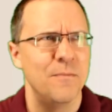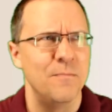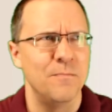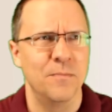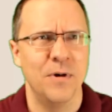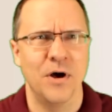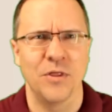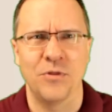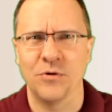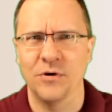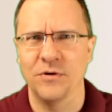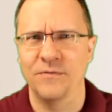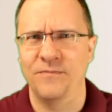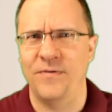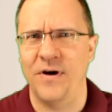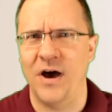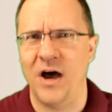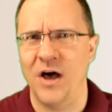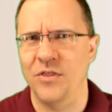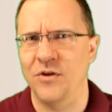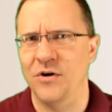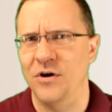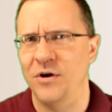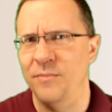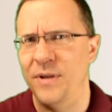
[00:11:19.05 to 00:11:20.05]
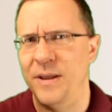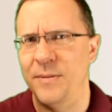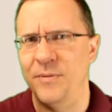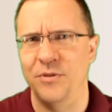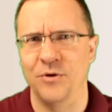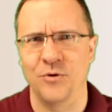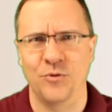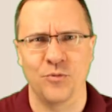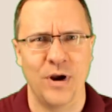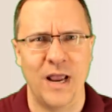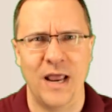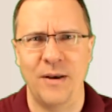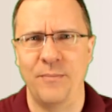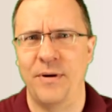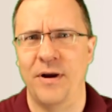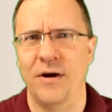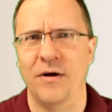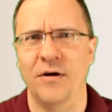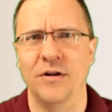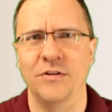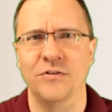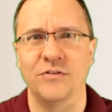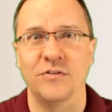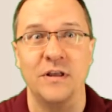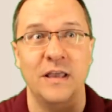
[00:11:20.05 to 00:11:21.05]
mother and father and maybe the
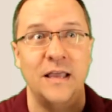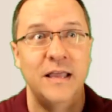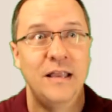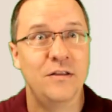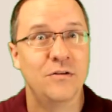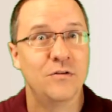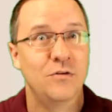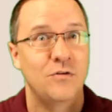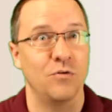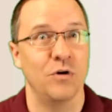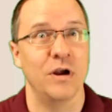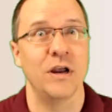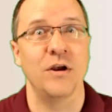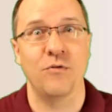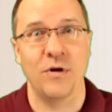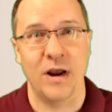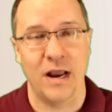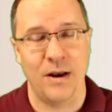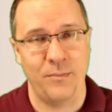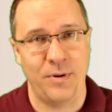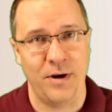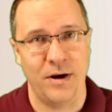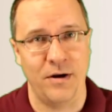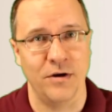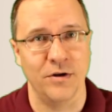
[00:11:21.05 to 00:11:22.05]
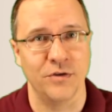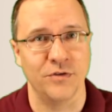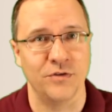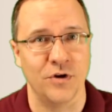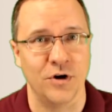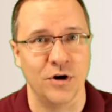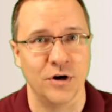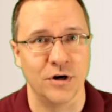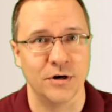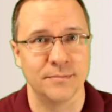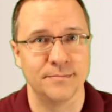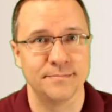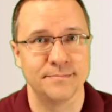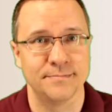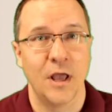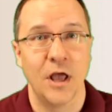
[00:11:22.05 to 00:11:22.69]
grandparents and great grandparents are.